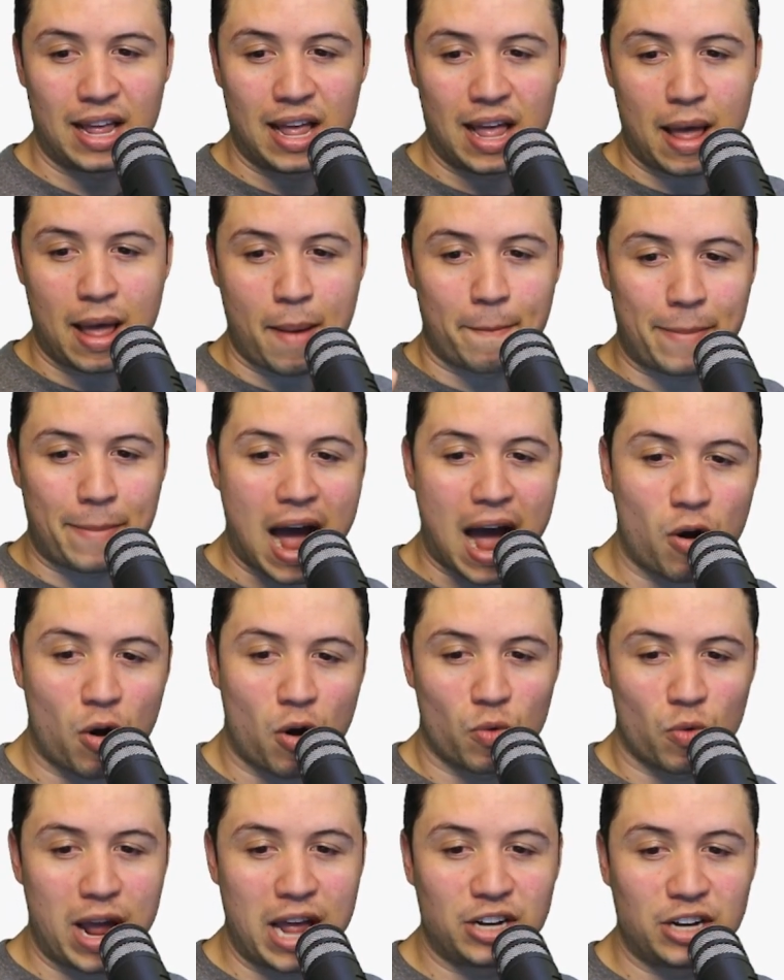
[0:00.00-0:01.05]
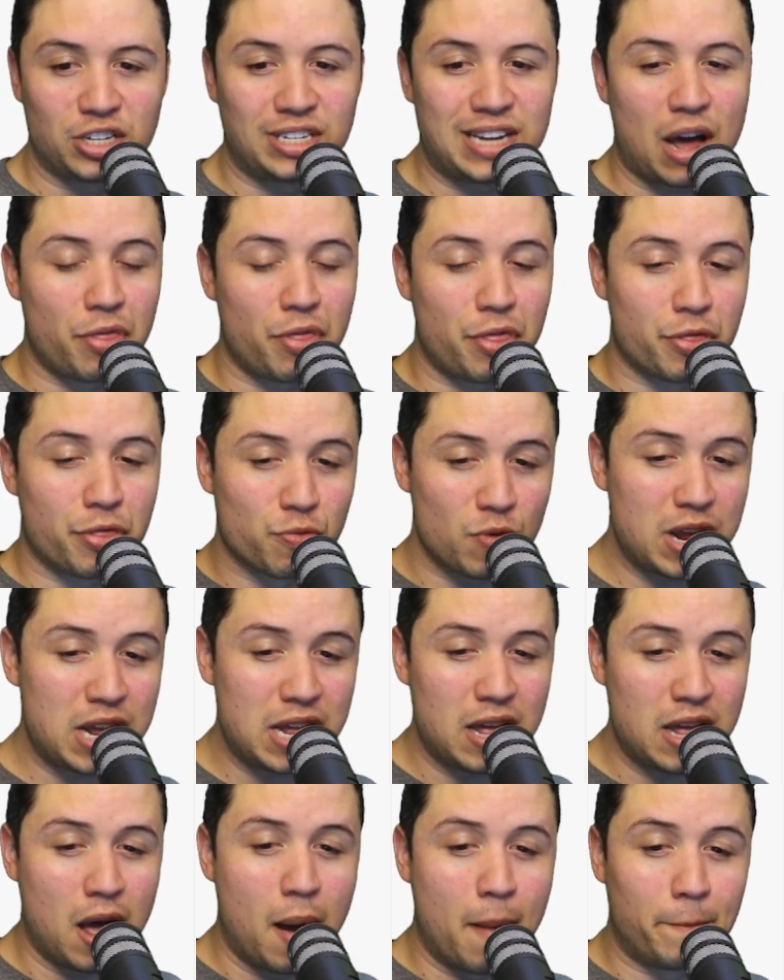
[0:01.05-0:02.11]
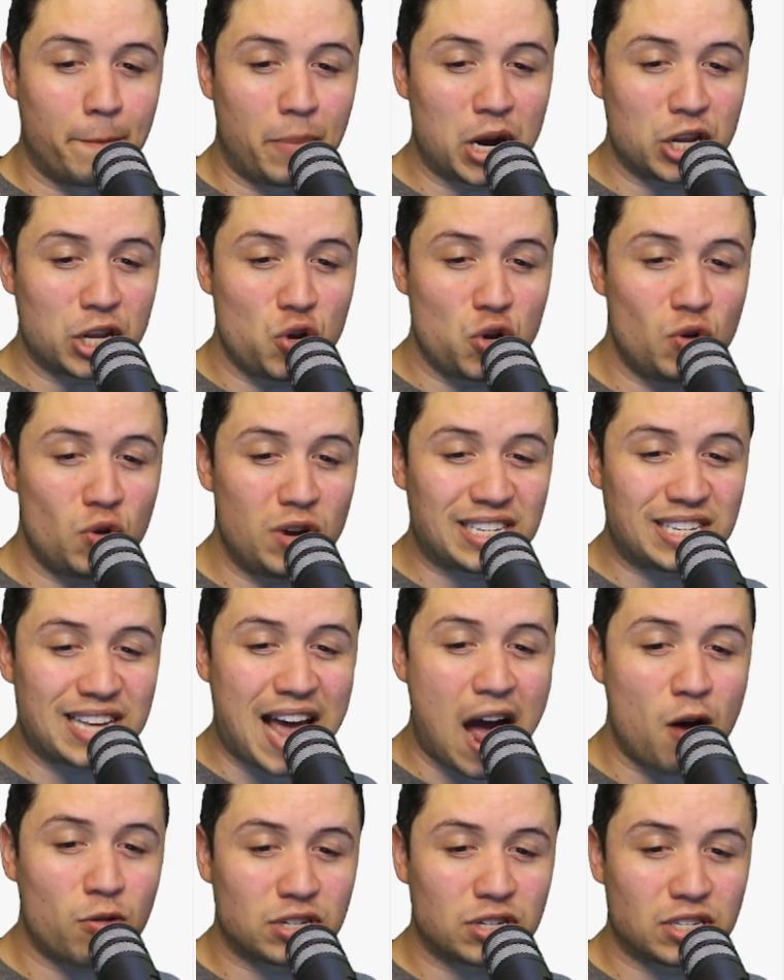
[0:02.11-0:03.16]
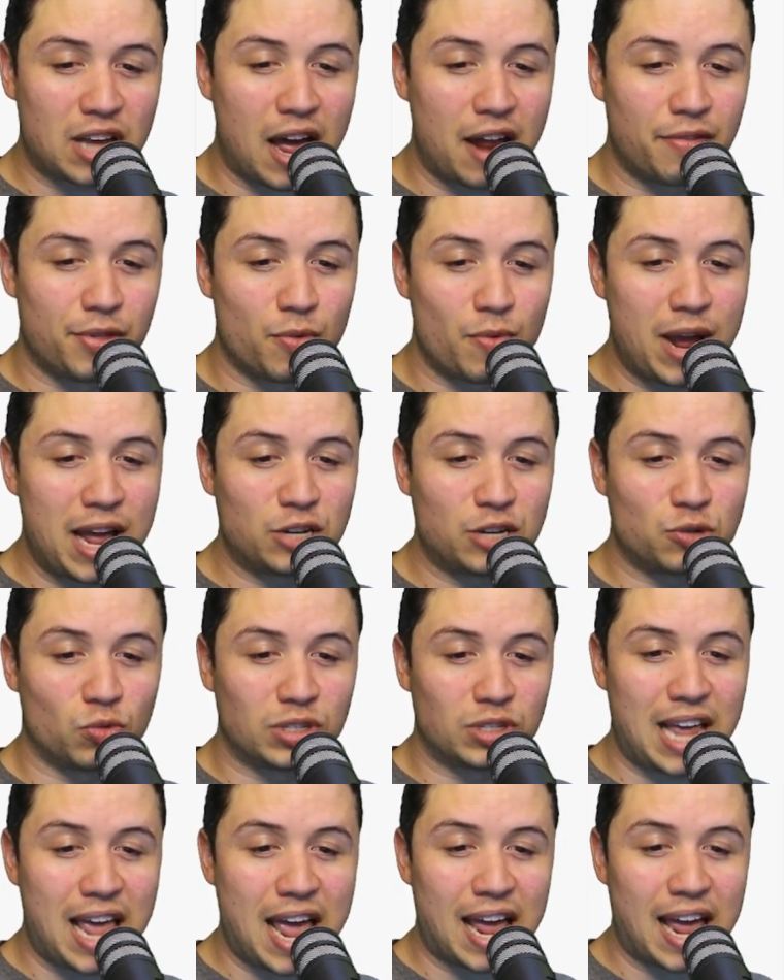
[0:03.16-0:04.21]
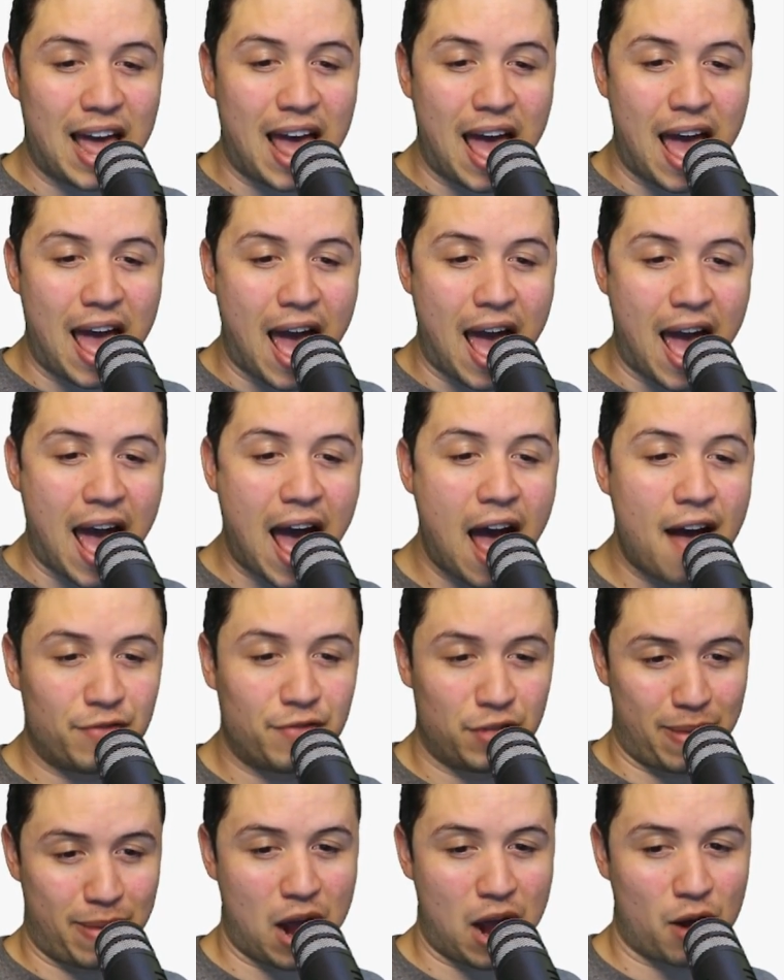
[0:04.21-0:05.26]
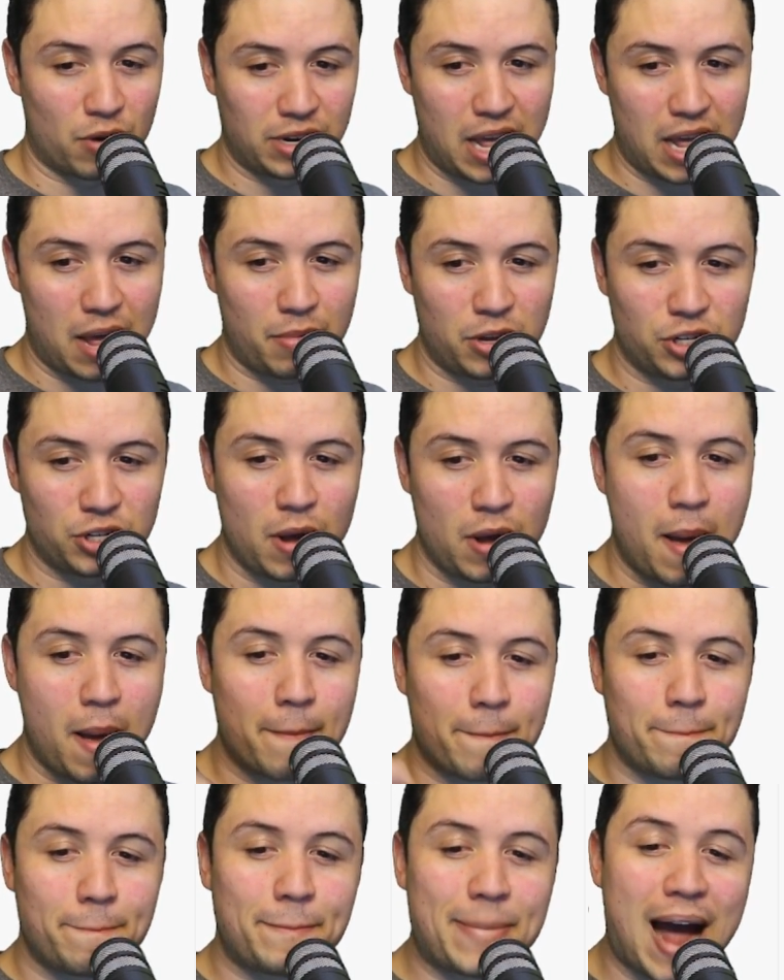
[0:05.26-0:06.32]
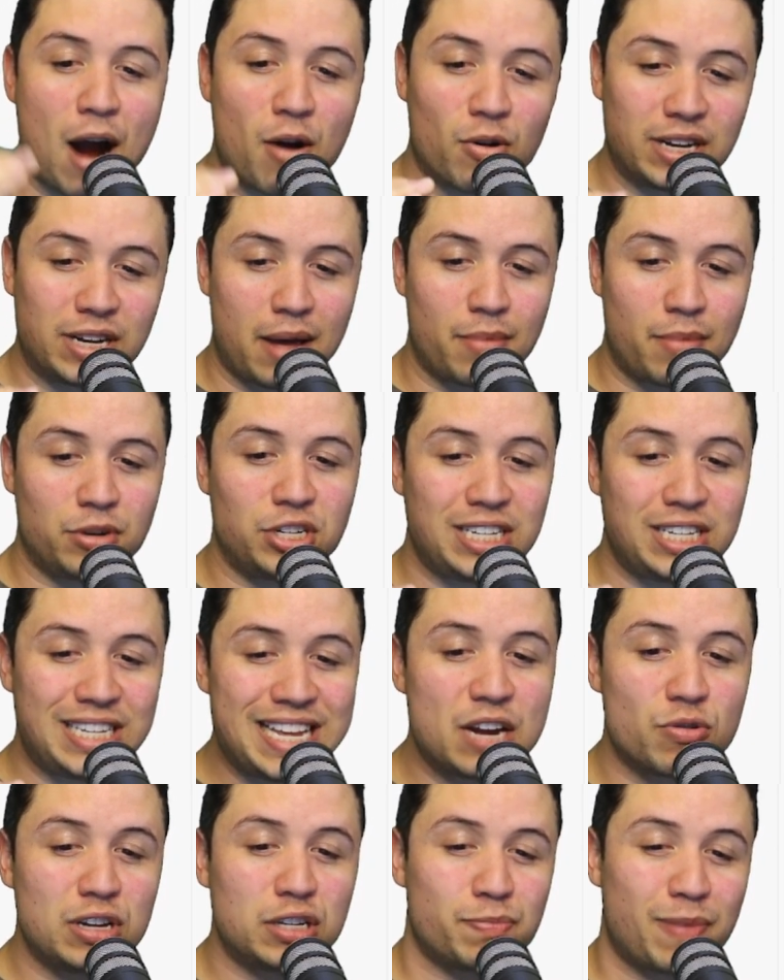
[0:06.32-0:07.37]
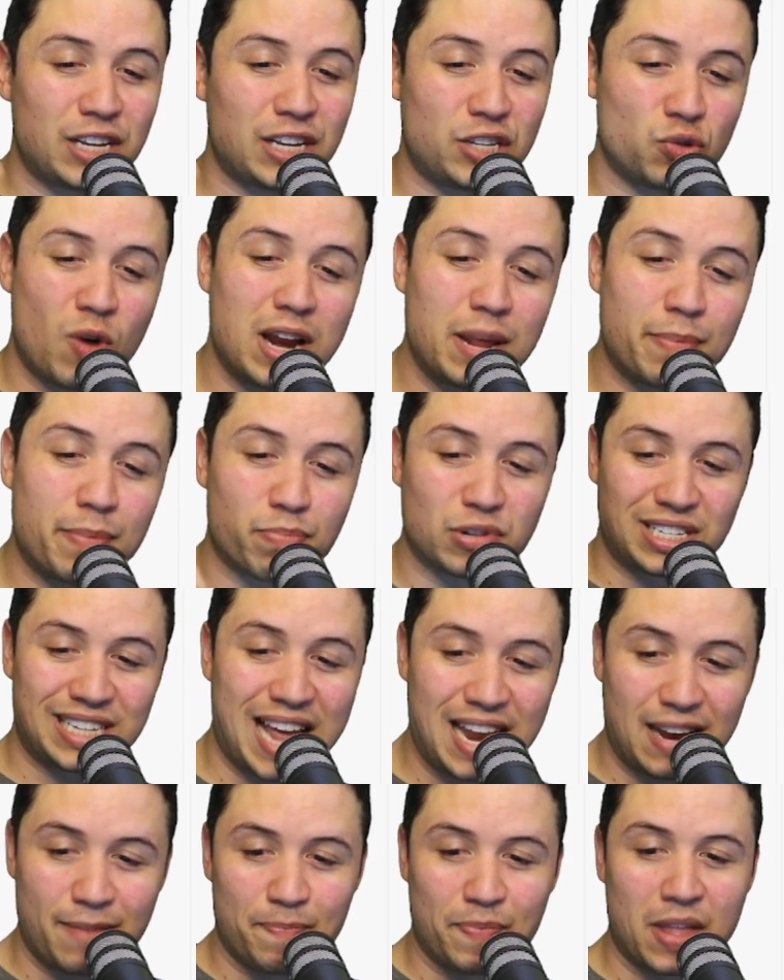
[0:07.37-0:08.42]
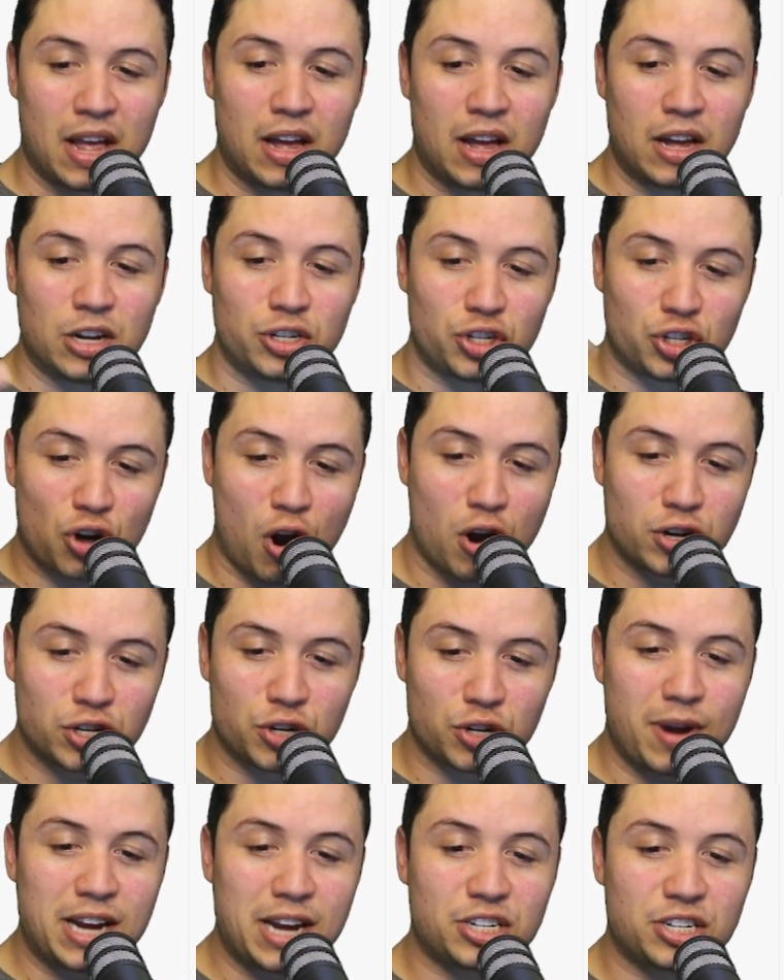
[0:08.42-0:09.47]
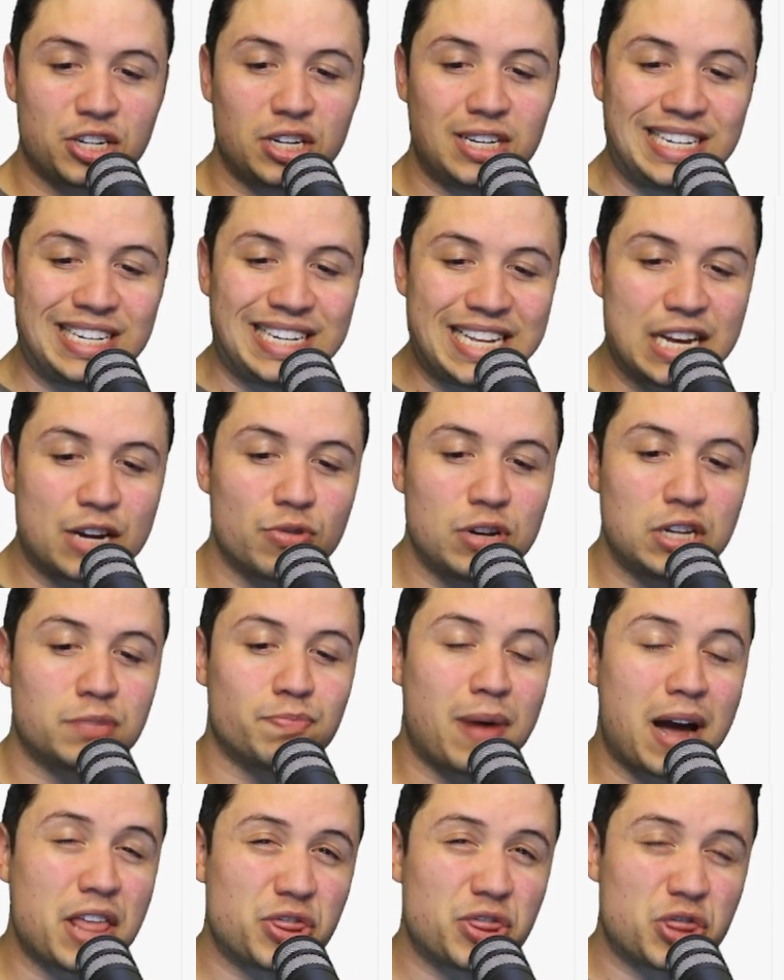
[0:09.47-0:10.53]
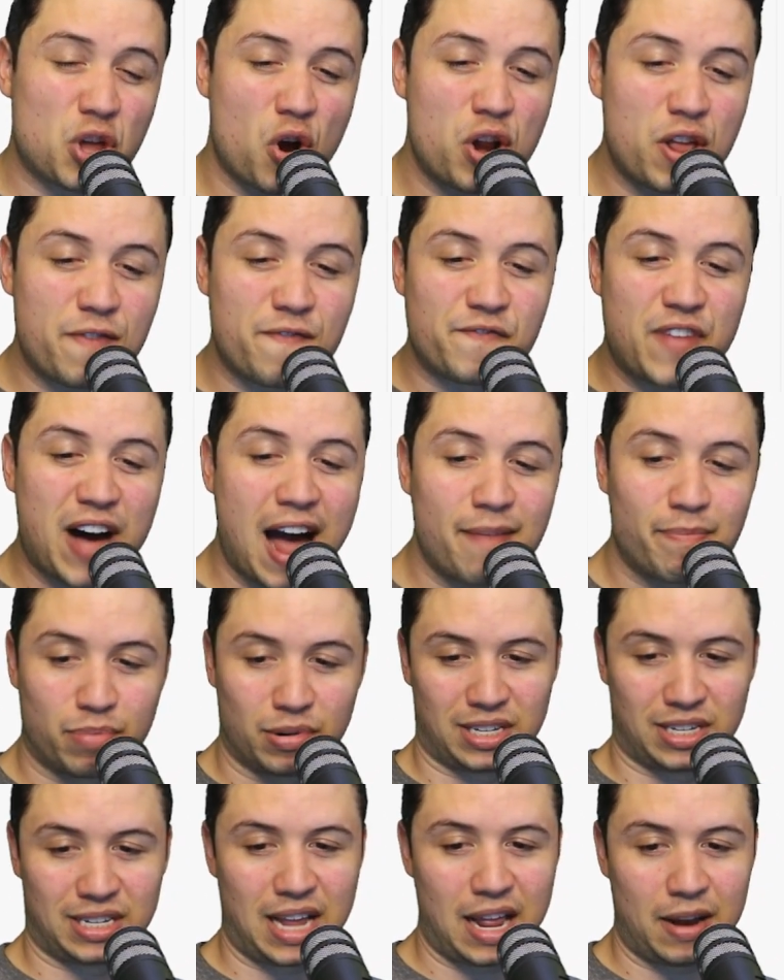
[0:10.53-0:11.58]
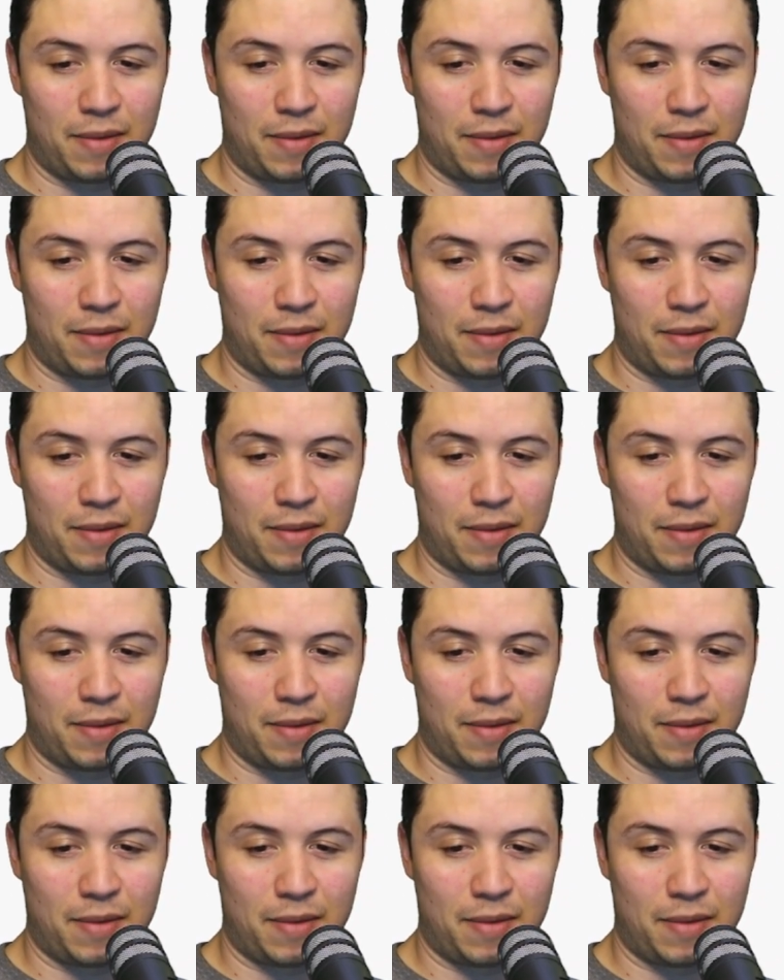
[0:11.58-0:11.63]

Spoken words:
Power range is now 3, but units outside of the range will take half the power damage. Power damage decreased by 20%, charge duration decreased by 35%,